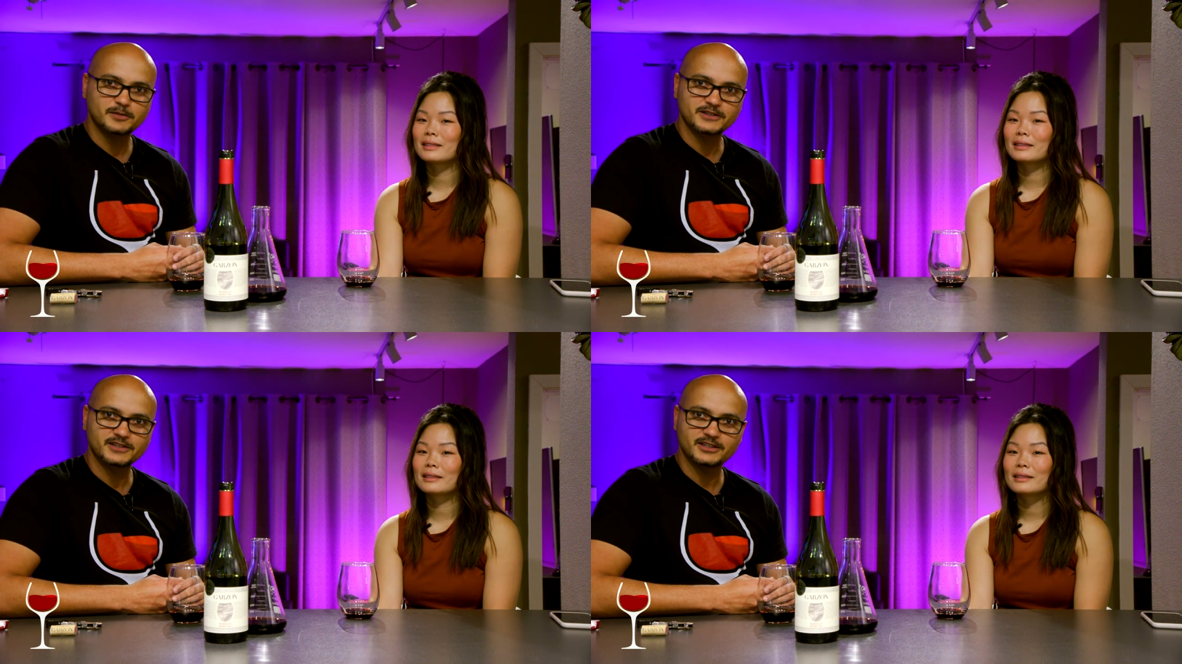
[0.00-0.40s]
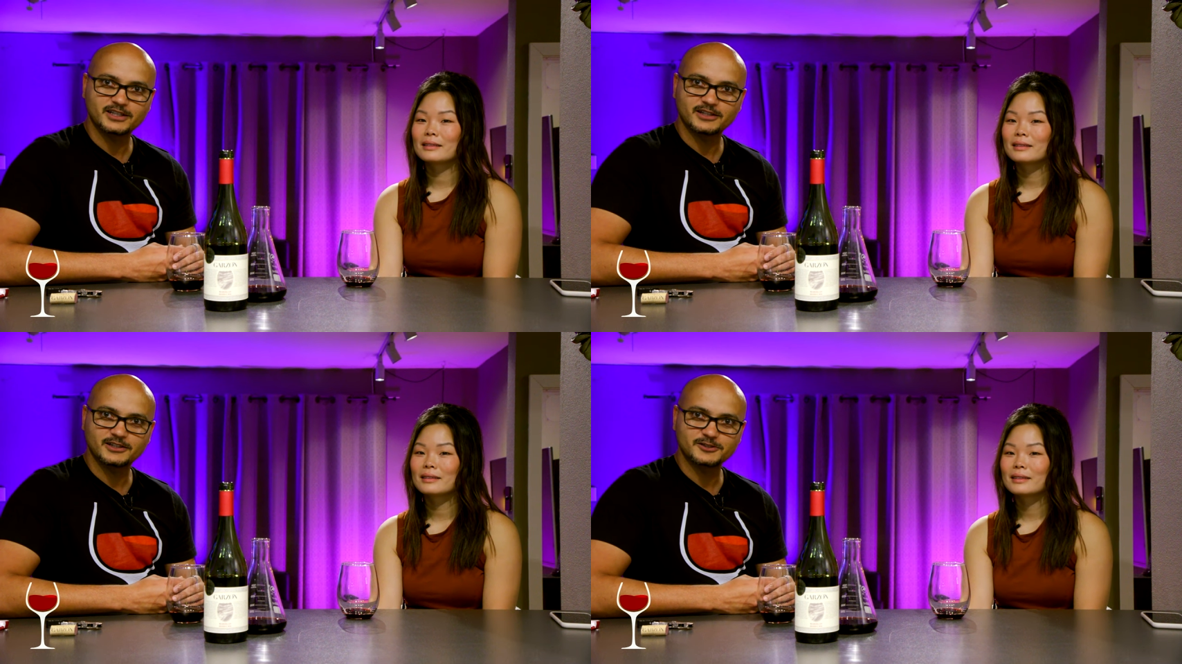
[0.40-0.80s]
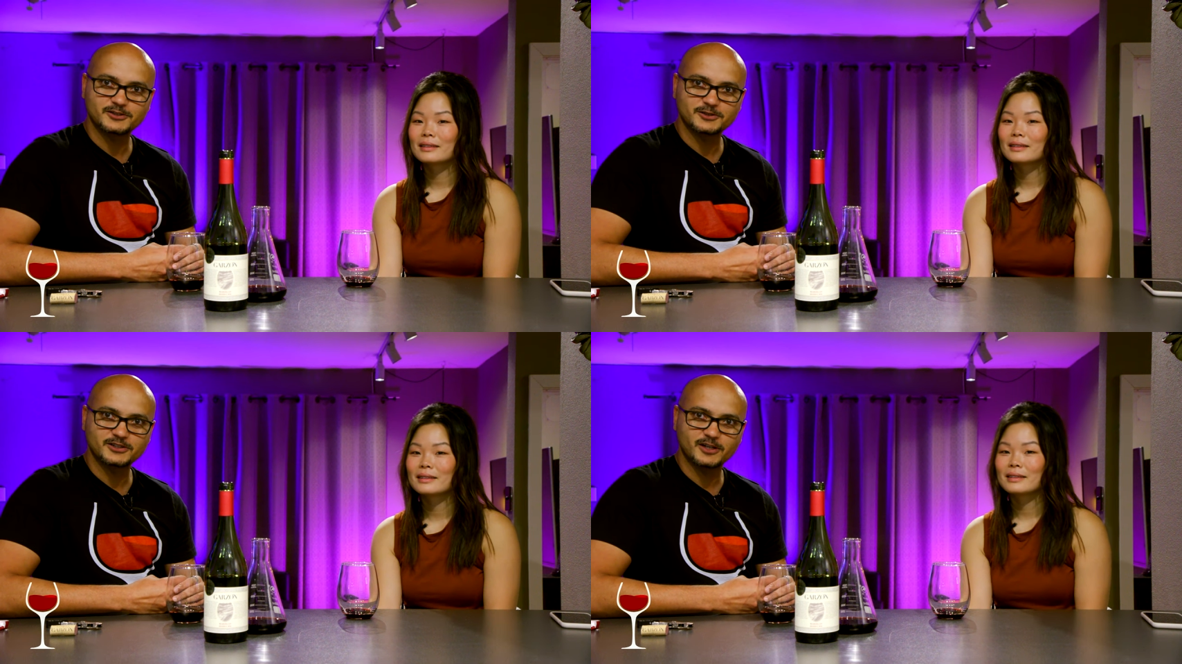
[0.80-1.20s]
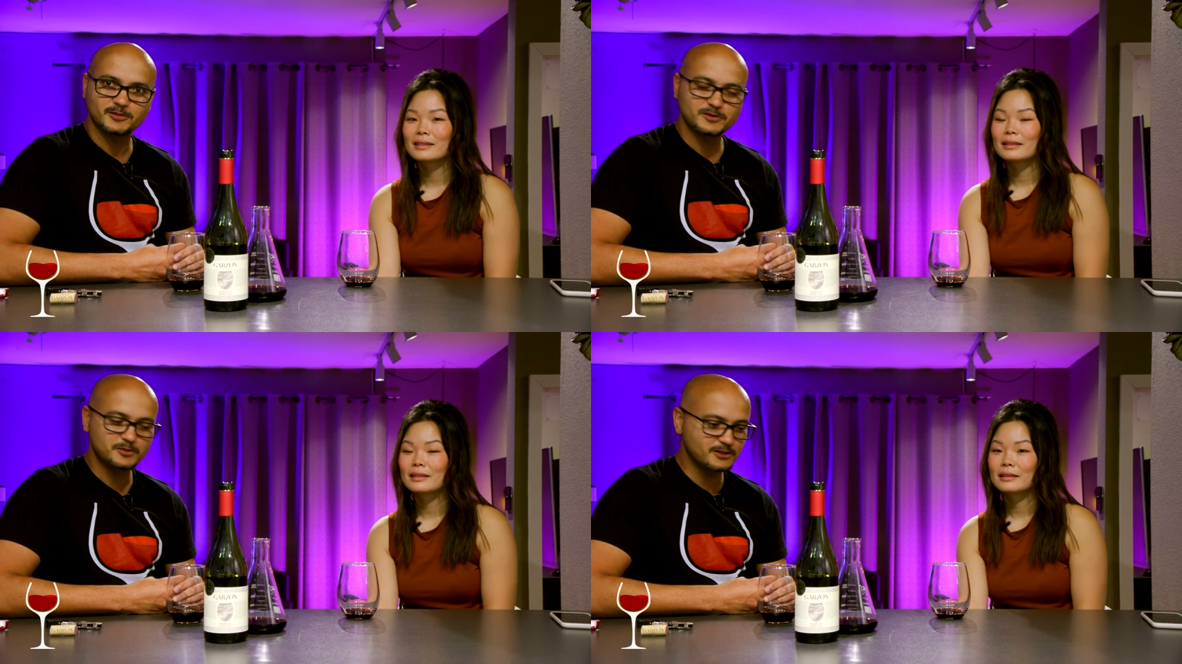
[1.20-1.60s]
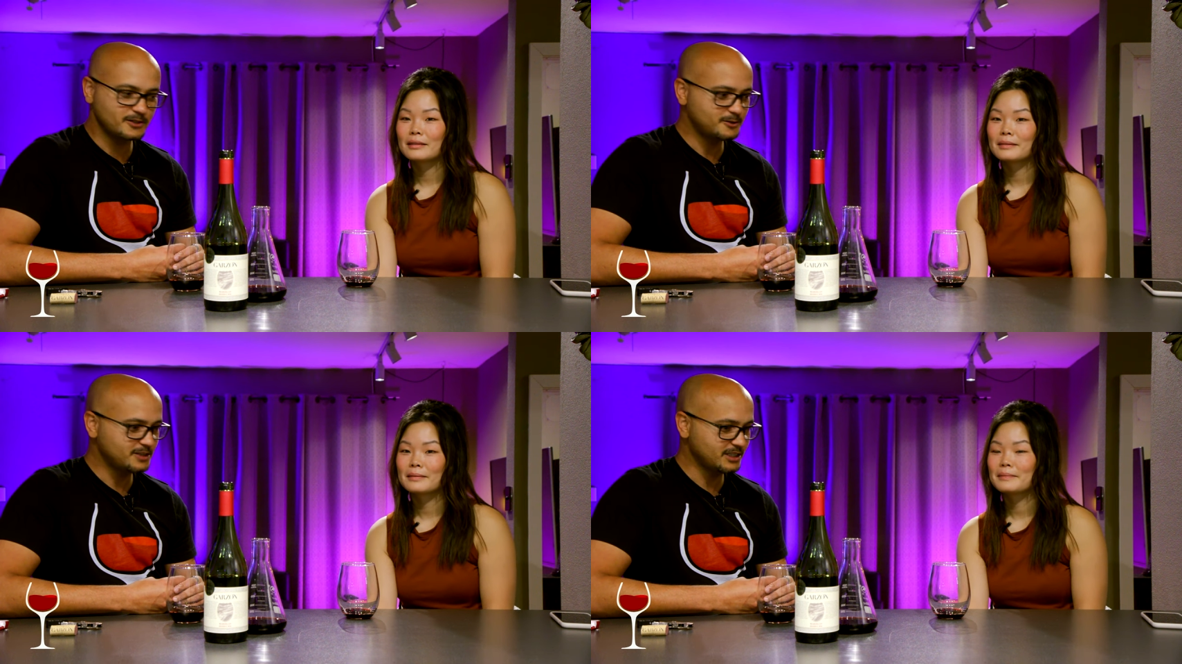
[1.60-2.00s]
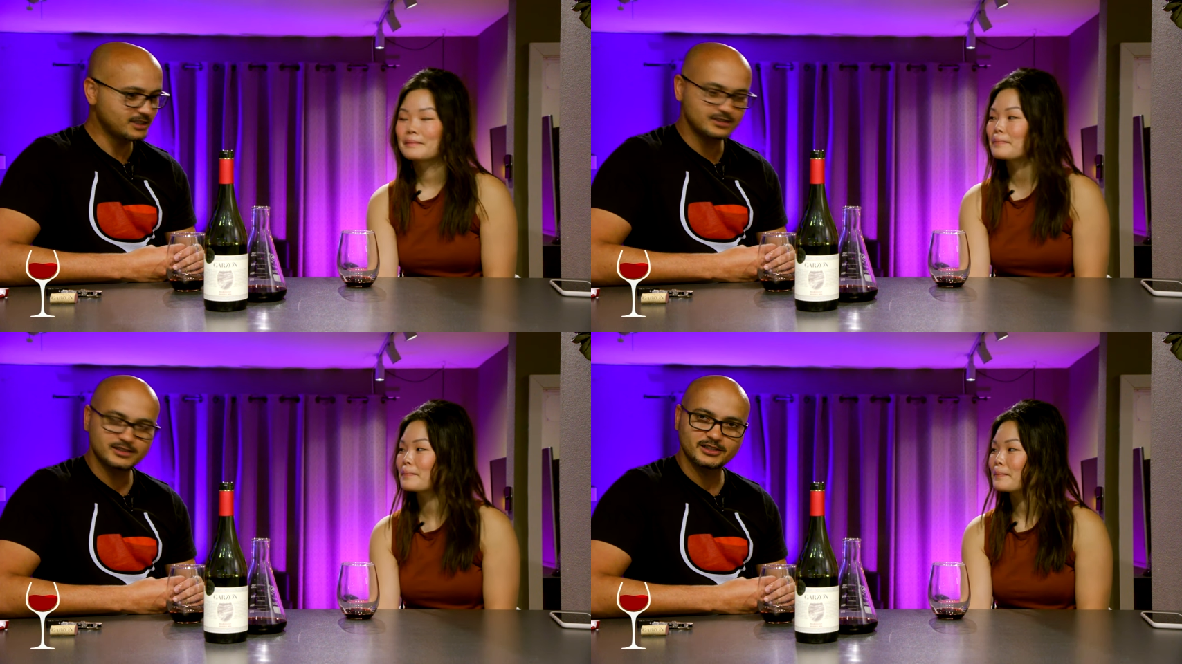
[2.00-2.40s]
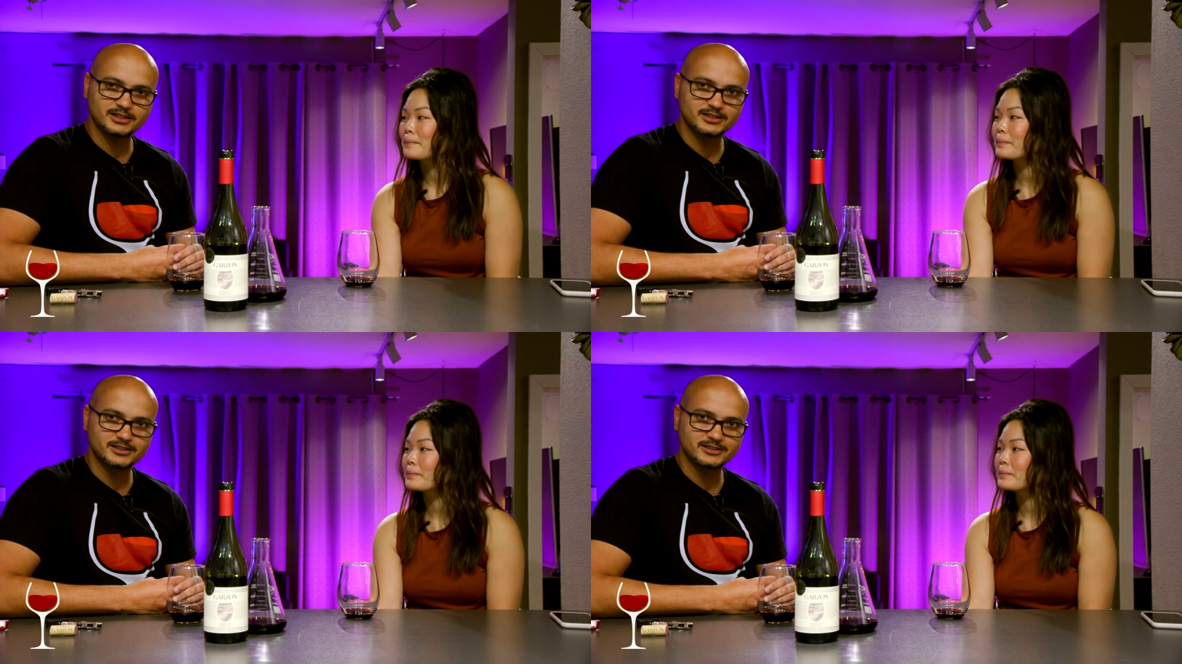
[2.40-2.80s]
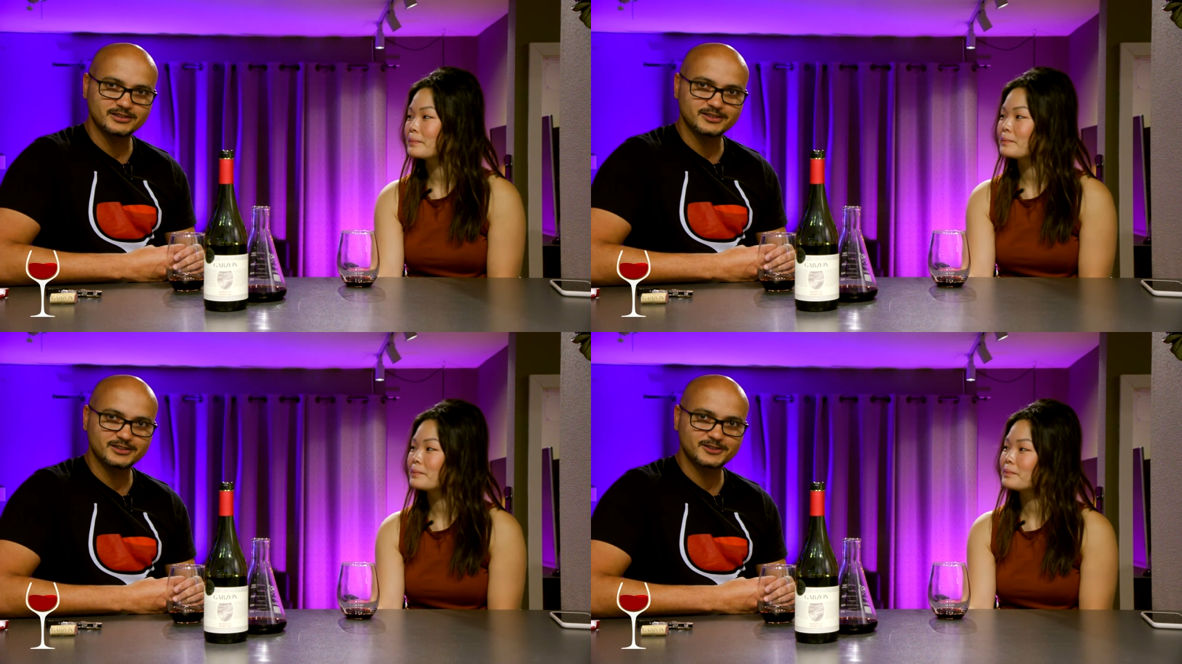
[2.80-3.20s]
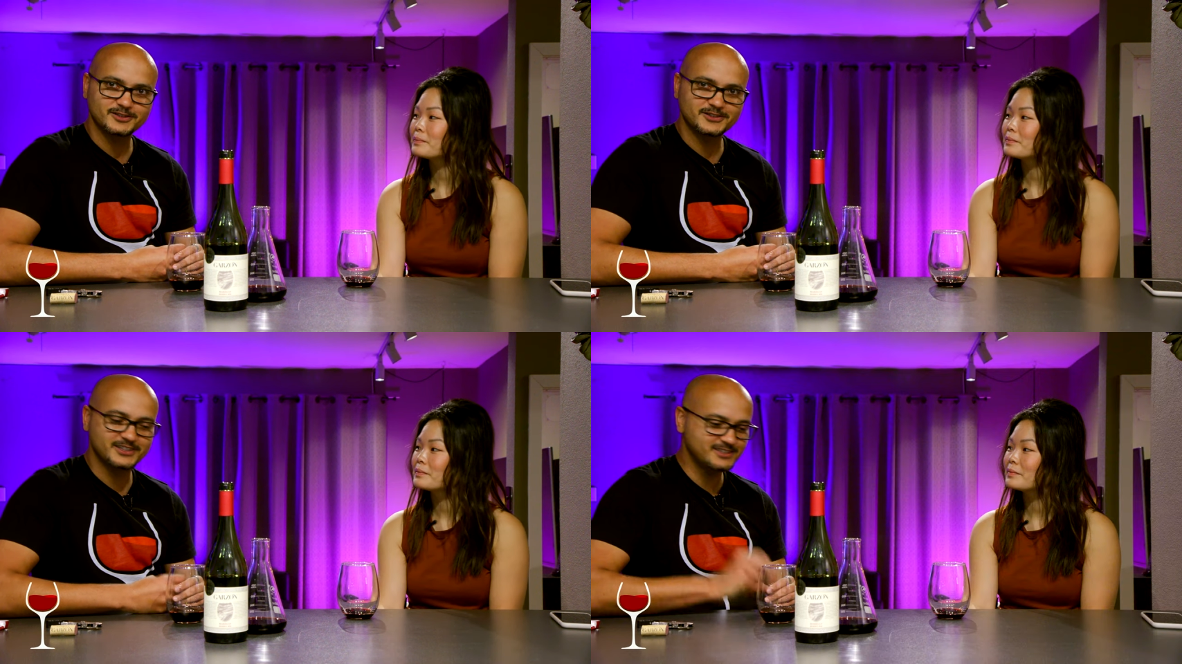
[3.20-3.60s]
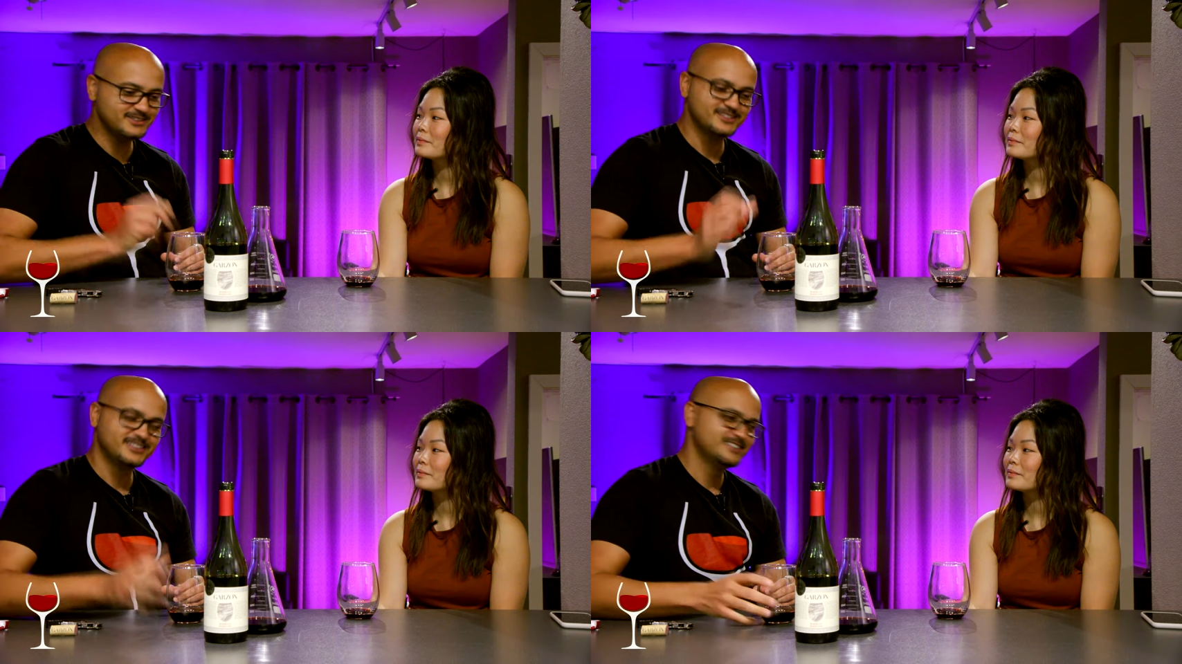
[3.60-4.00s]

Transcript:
Speaker 1: But uh, yeah, let us know in the comments below. And uh, until then,